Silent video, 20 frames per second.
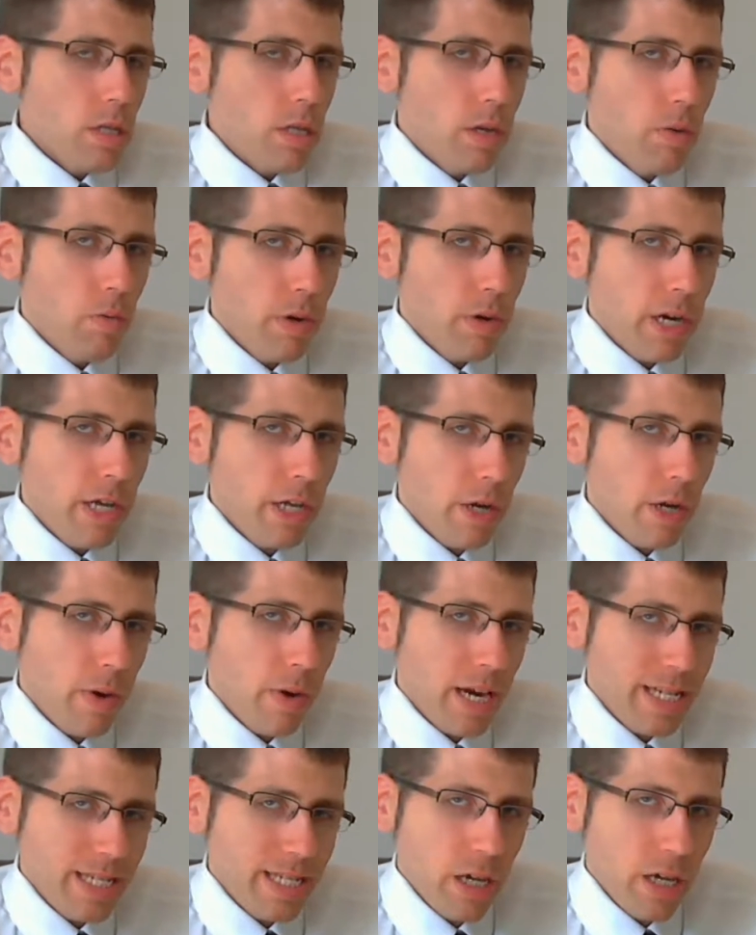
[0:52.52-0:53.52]
when
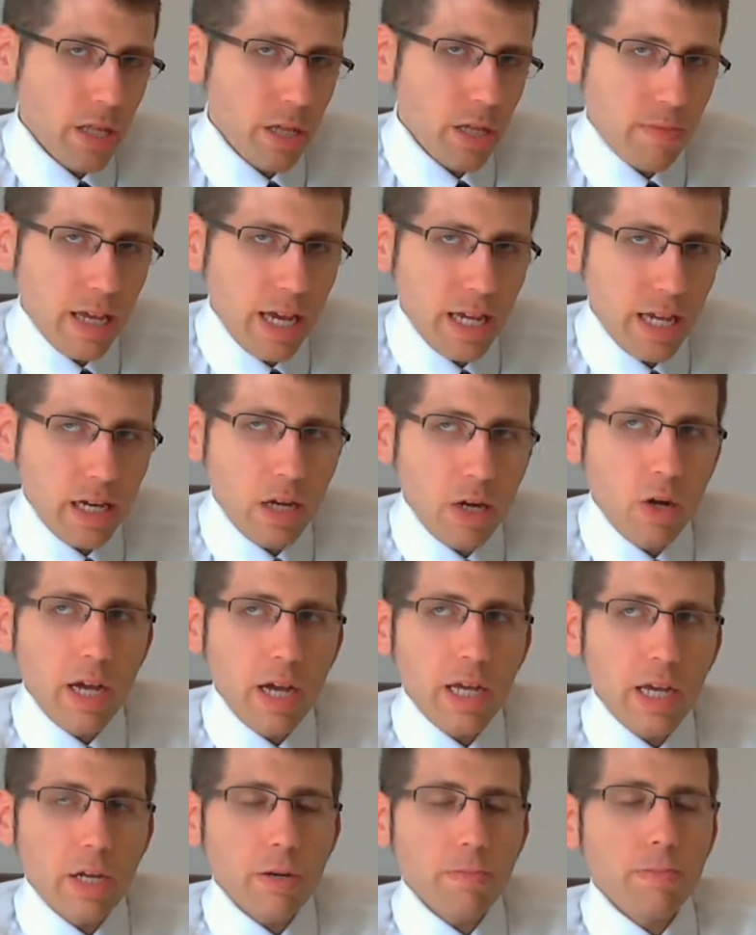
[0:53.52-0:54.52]
I tell them that, oh
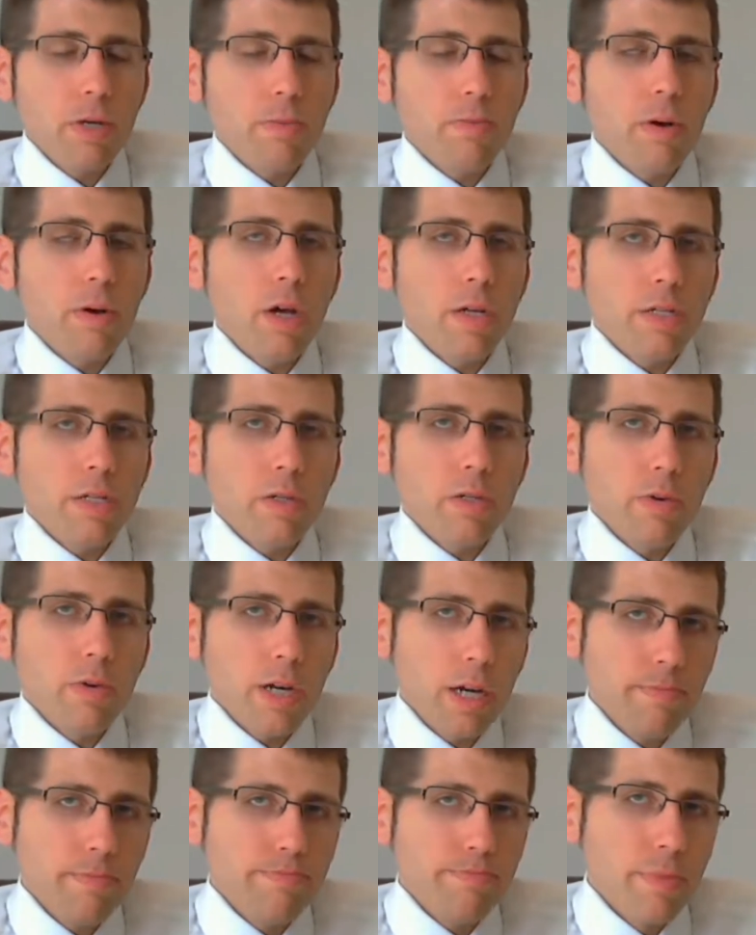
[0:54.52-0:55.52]
hey, your policy went
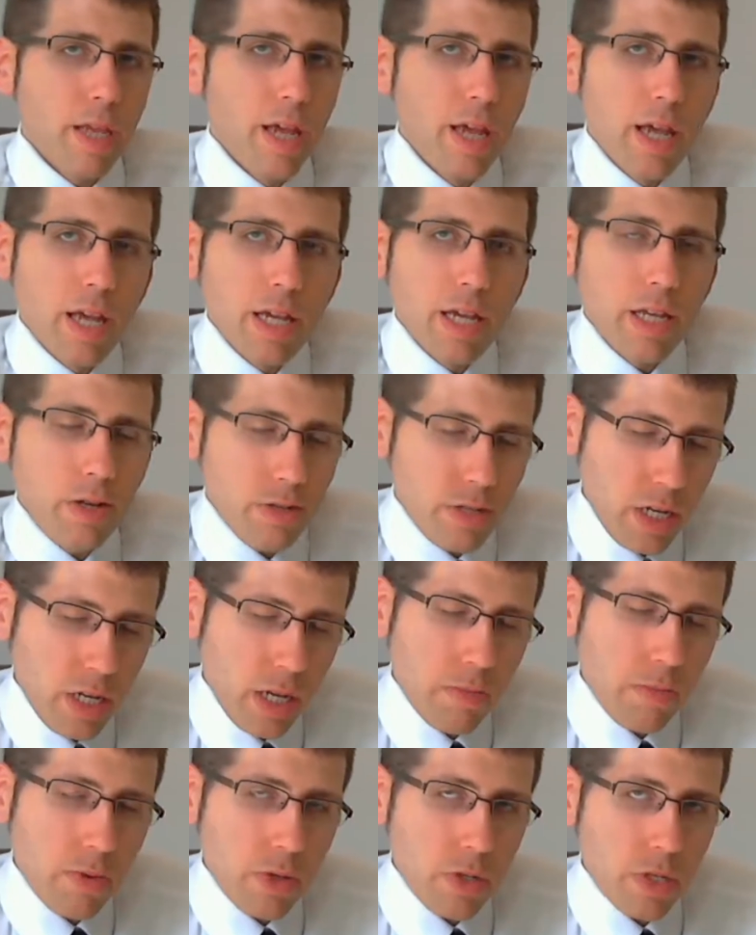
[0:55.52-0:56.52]
up
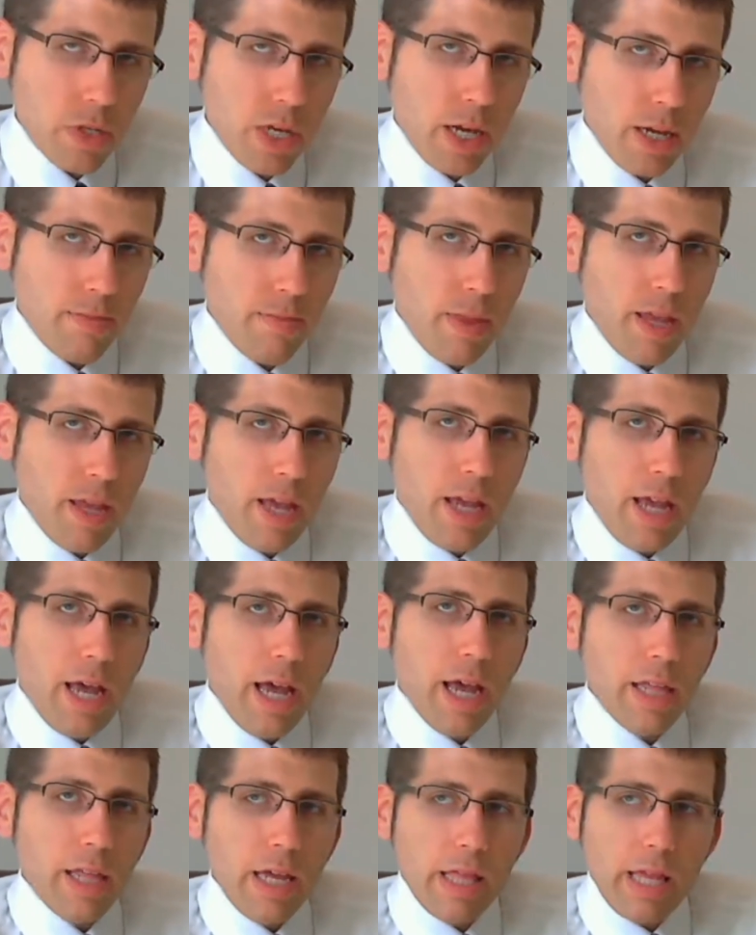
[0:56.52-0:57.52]
10%,
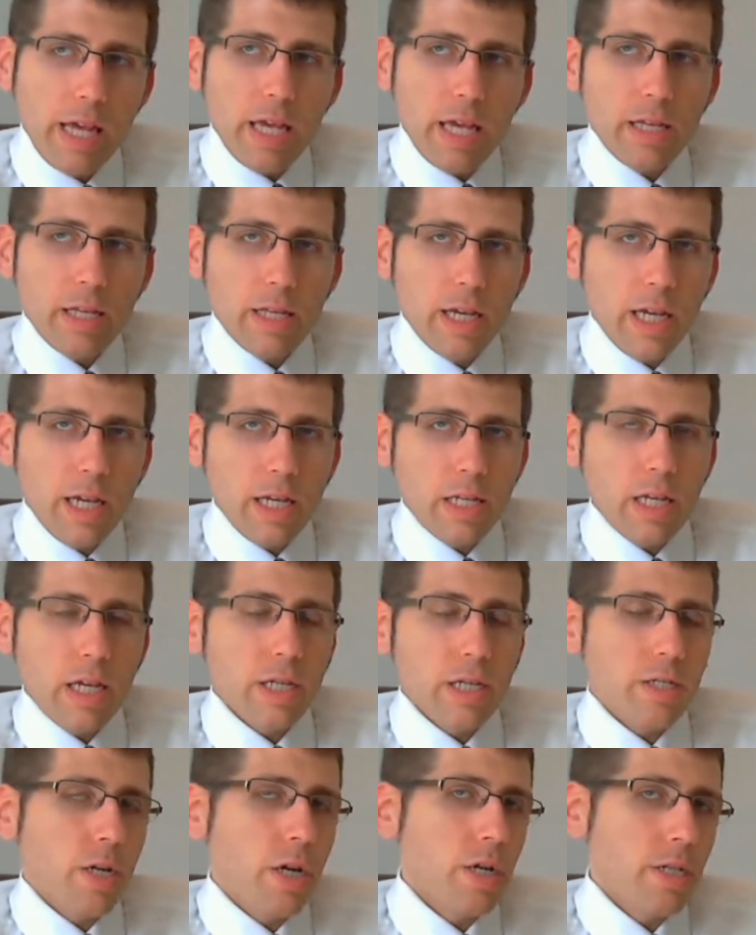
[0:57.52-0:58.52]
and then they
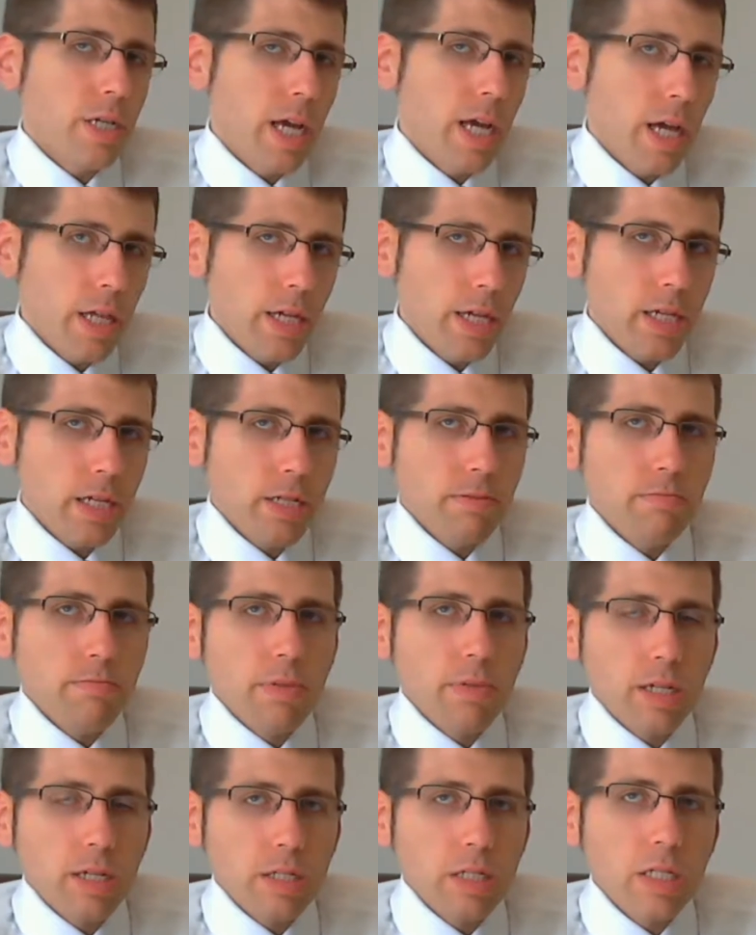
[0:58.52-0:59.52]
start yelling
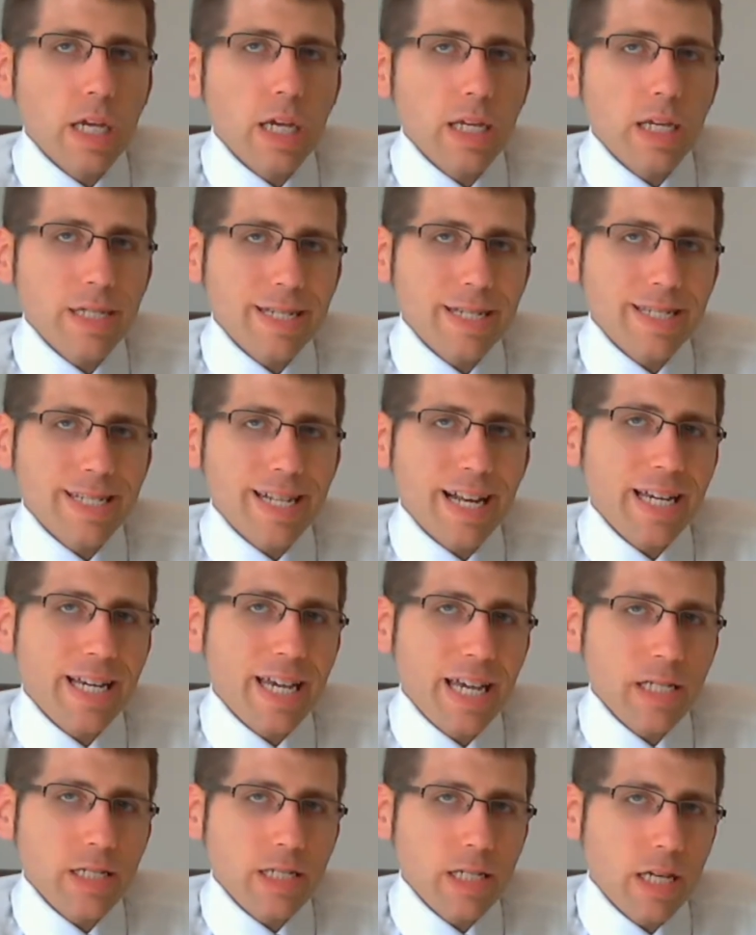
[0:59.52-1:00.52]
and saying things that I
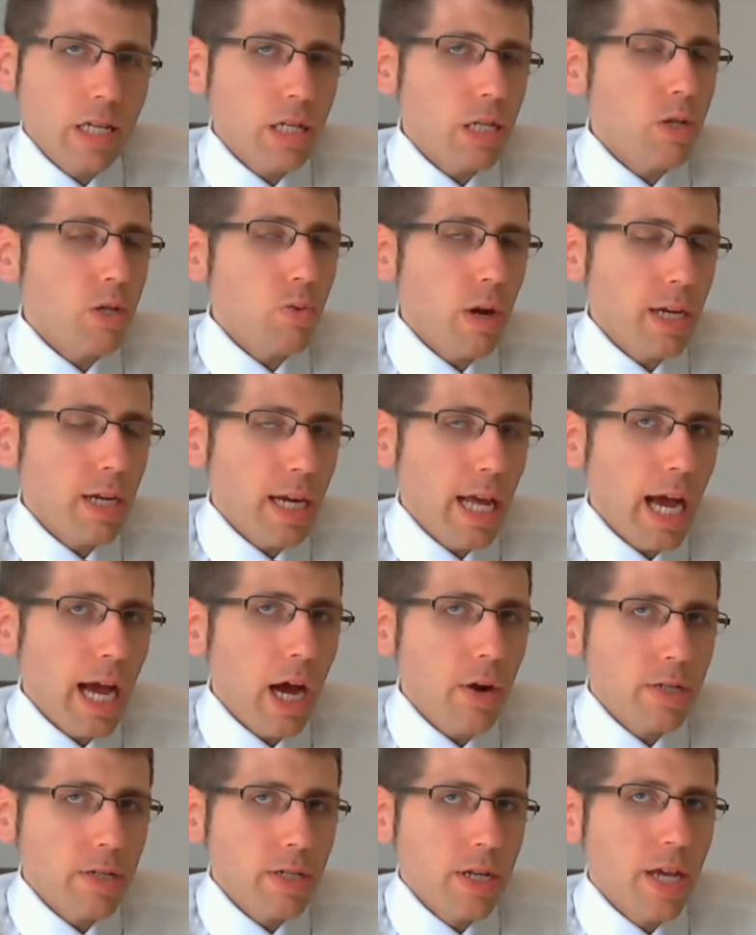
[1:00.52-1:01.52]
can't say to you right
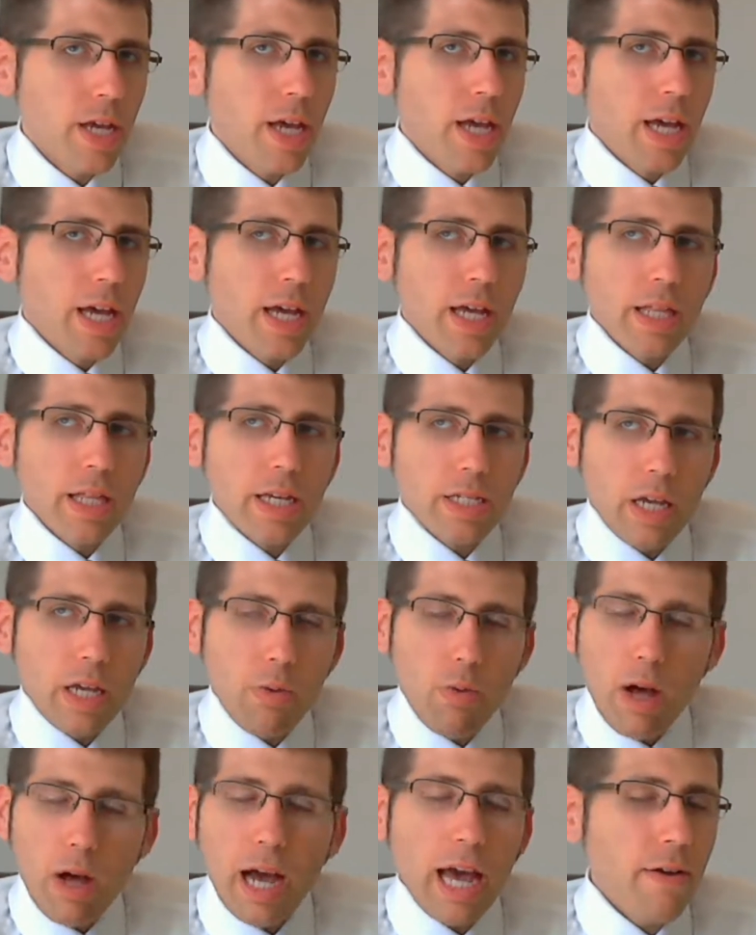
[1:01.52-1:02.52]
now, and they say,
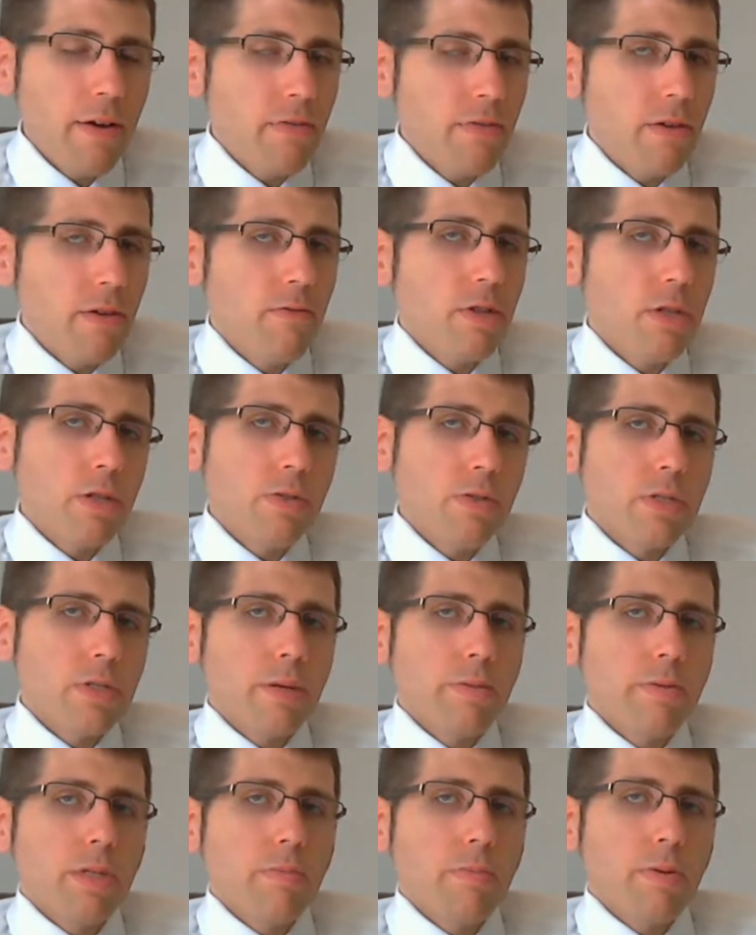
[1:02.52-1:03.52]
well, I haven't even used
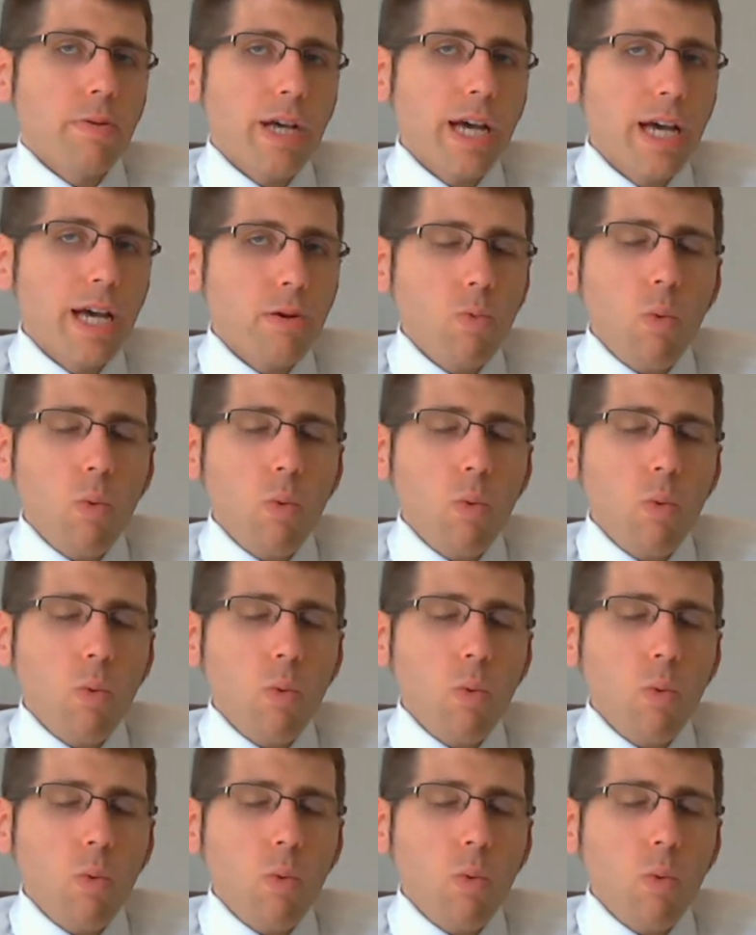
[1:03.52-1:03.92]
the plan,